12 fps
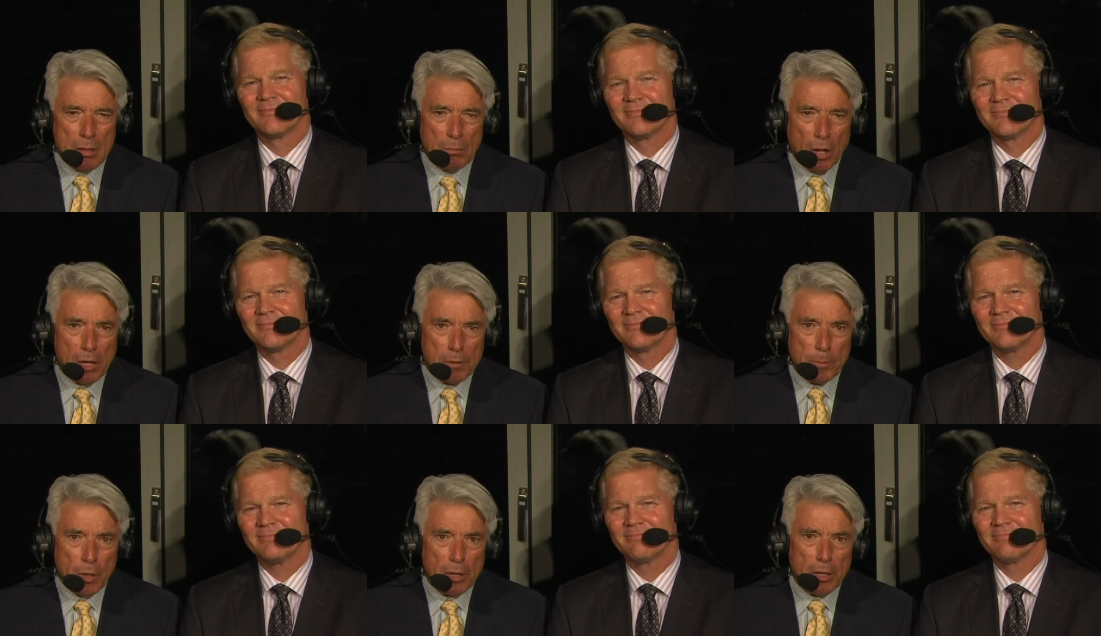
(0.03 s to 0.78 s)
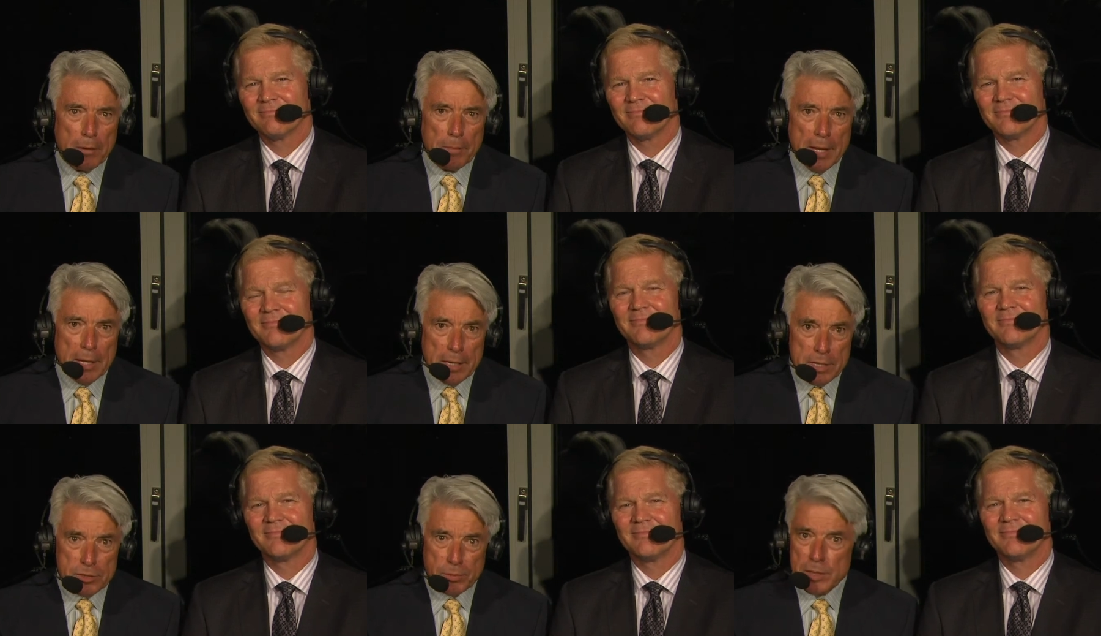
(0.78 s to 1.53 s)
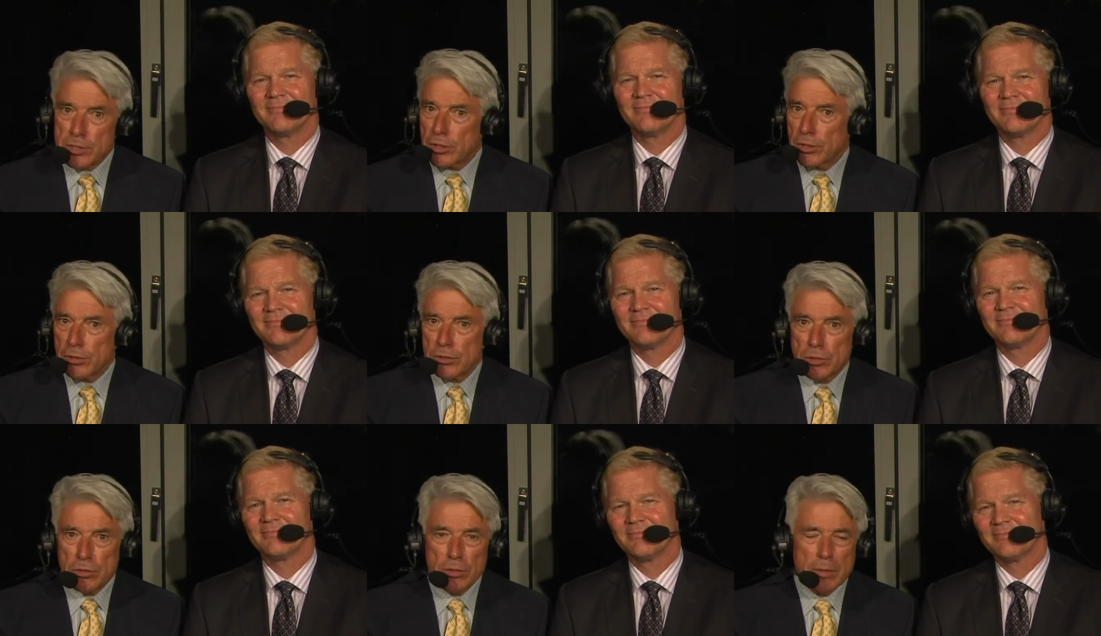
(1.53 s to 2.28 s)
Speaker 1: Mark Buehrle made his return
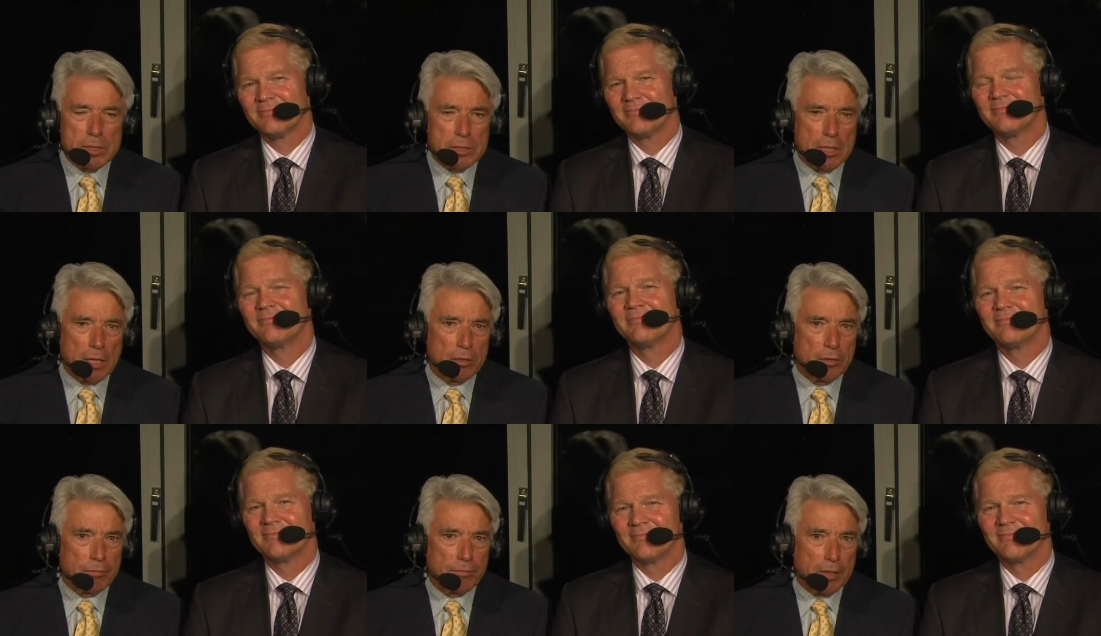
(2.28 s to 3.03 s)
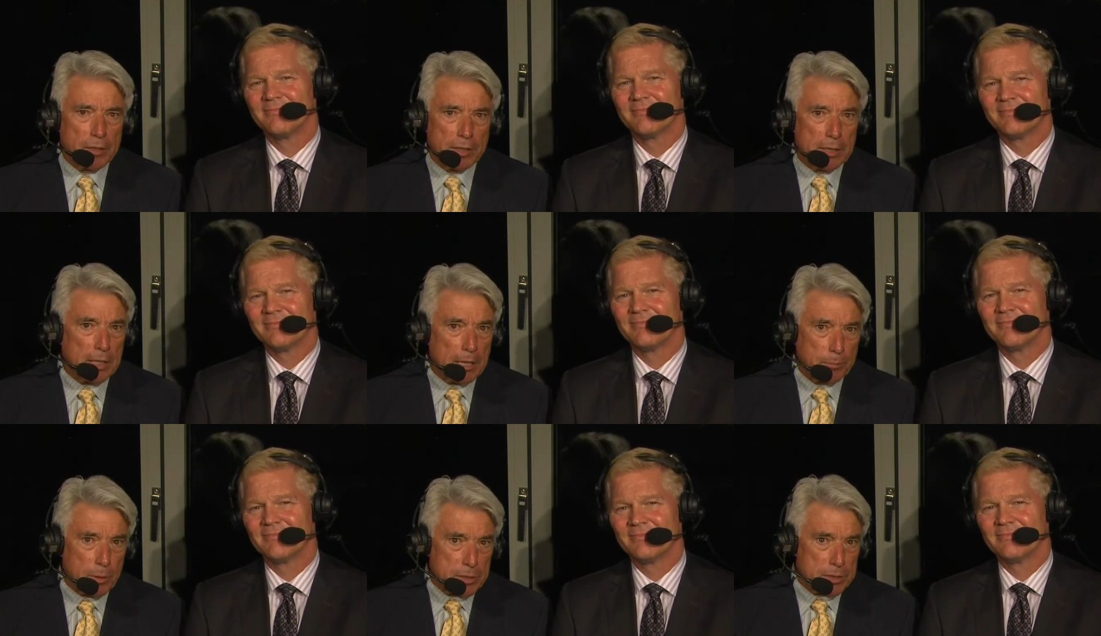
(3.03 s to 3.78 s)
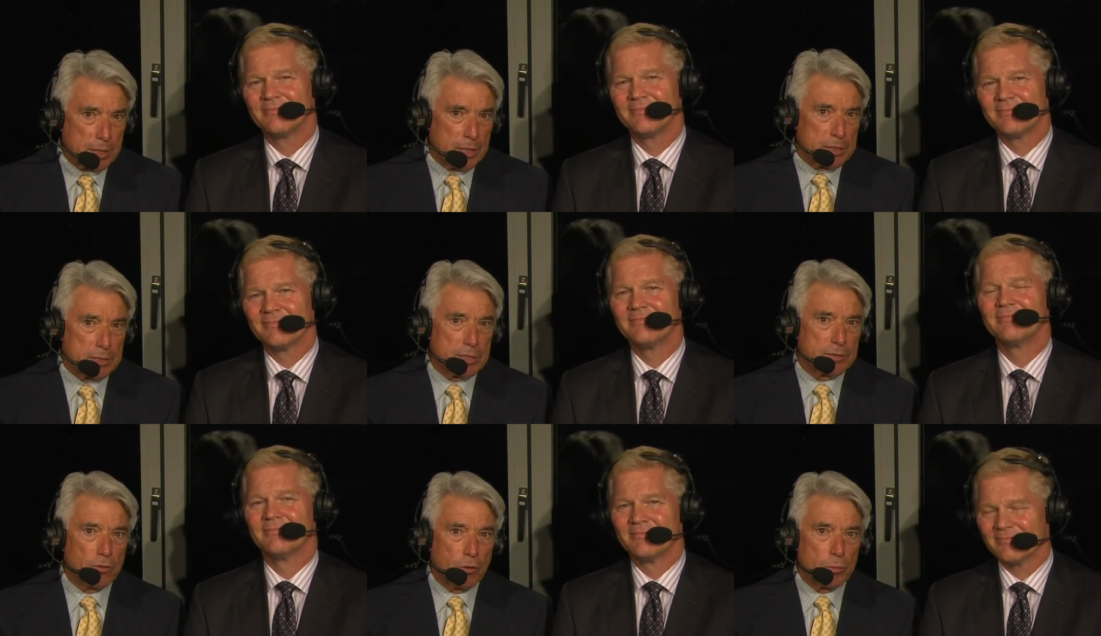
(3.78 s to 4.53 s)
to U.S. Cellular Field. He had not pitched against
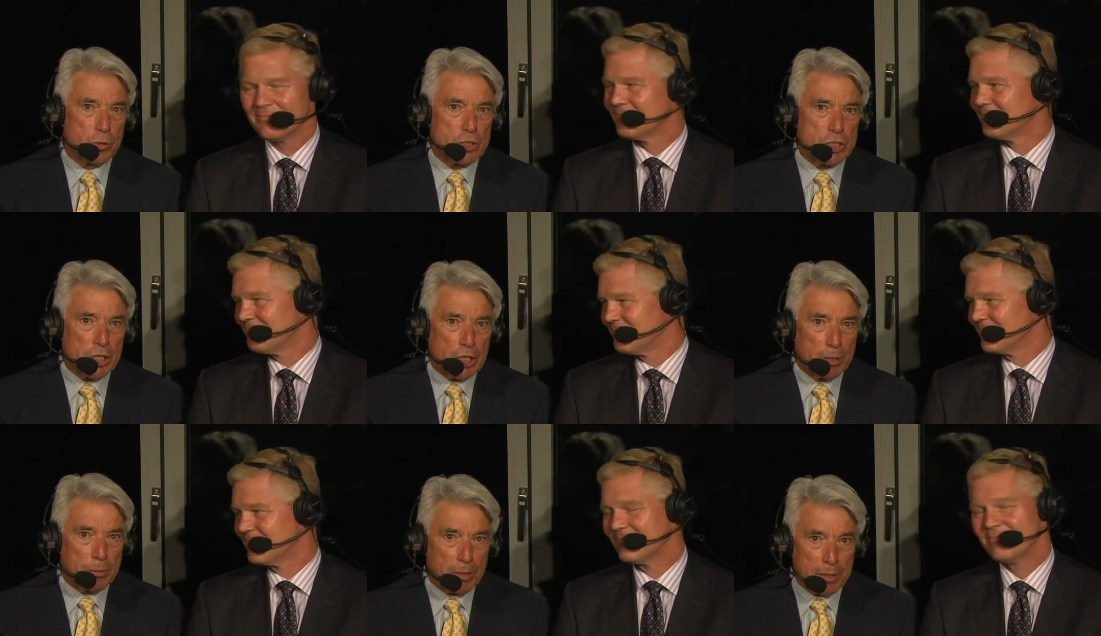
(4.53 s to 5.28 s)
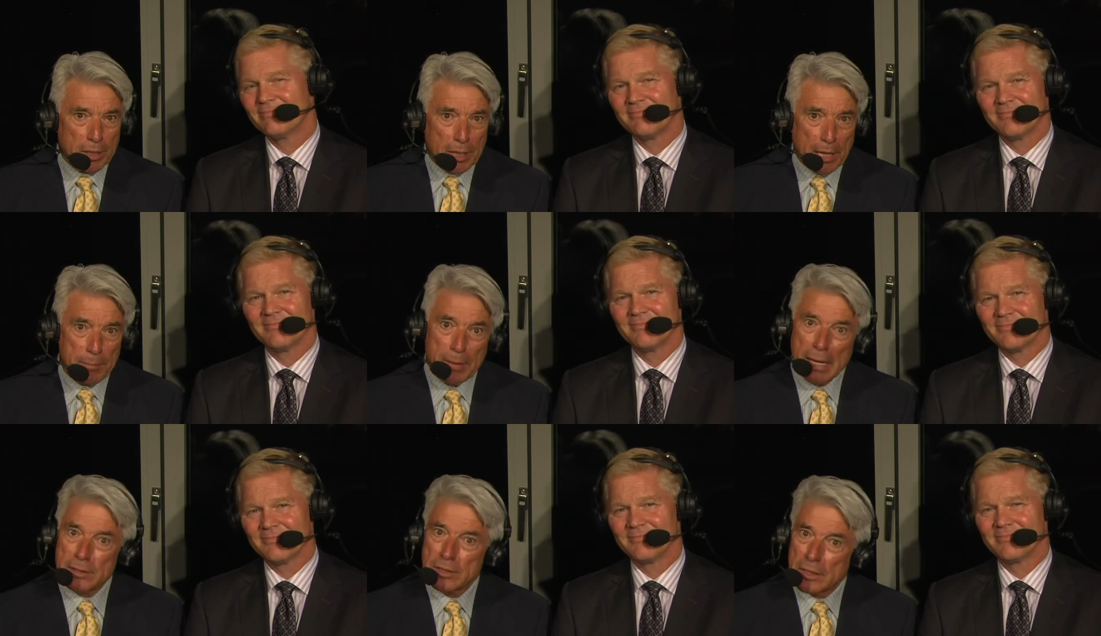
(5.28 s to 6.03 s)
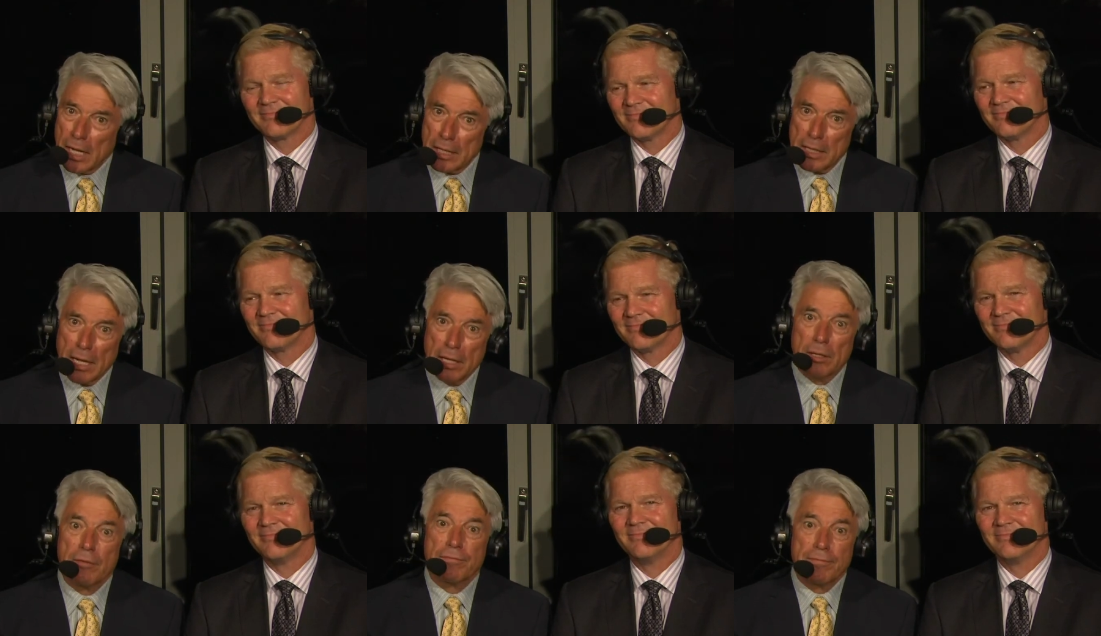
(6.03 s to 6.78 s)
his former team, and he came back tonight,
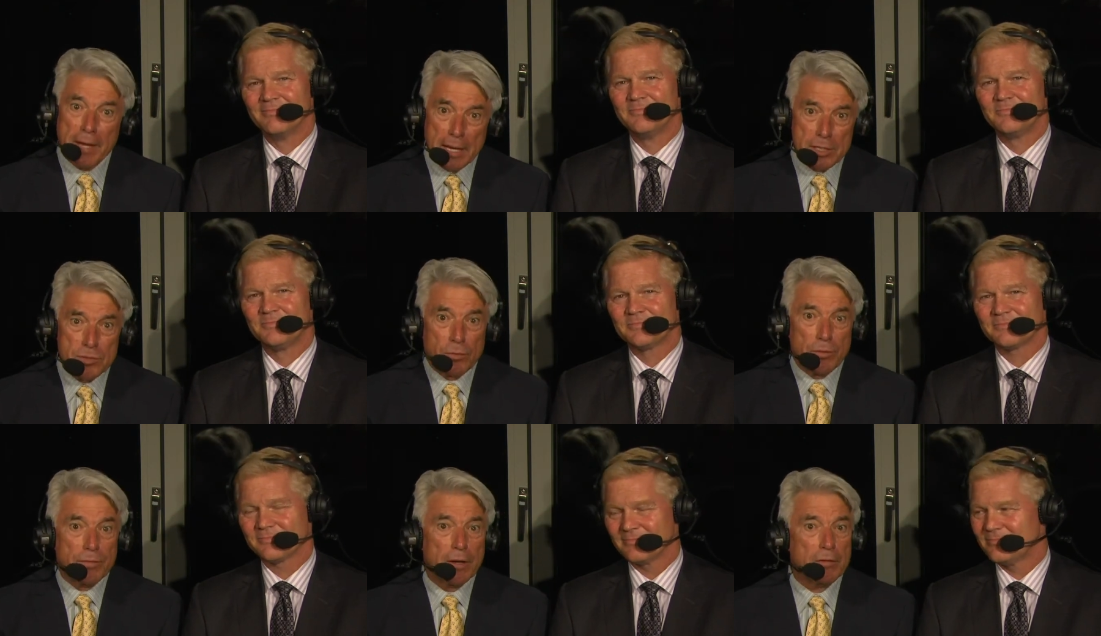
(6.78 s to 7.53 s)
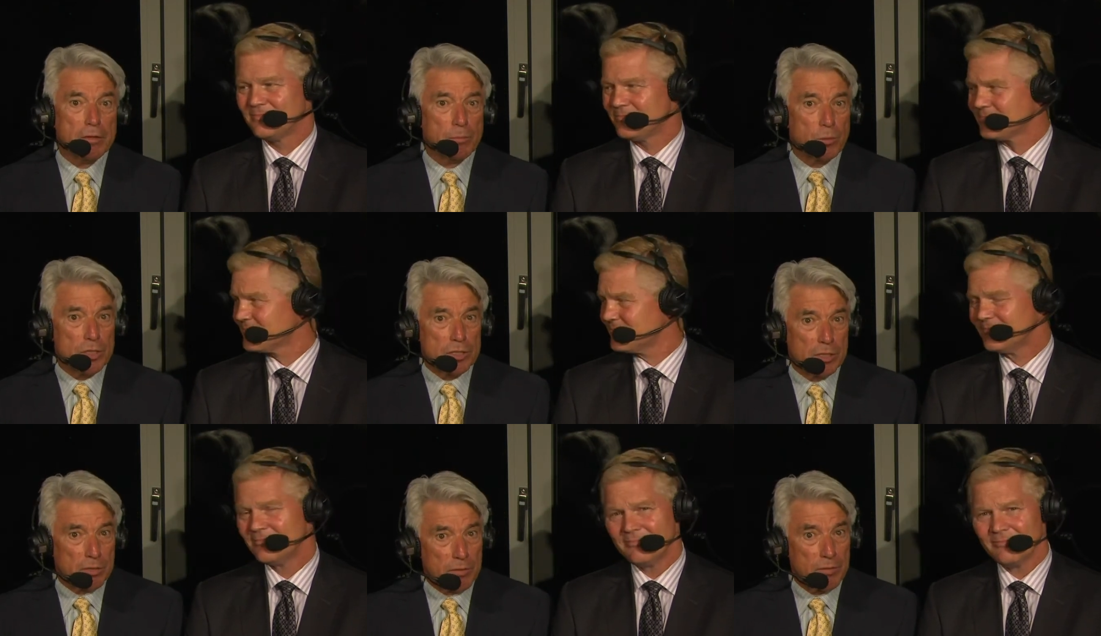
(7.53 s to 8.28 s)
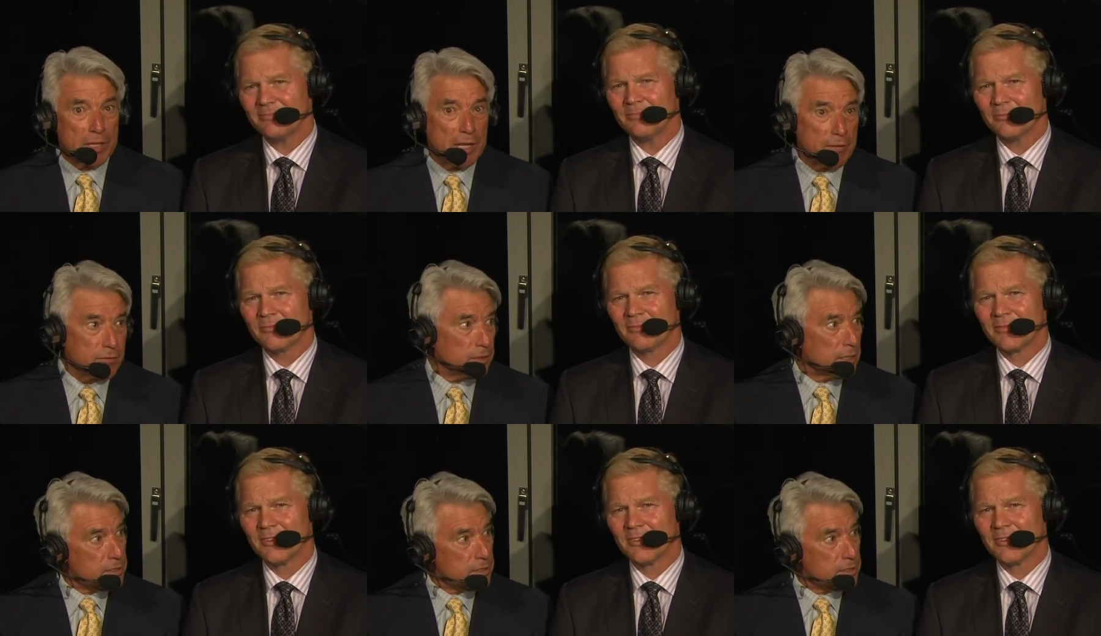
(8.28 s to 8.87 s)
and the fans were very appreciative of the effort they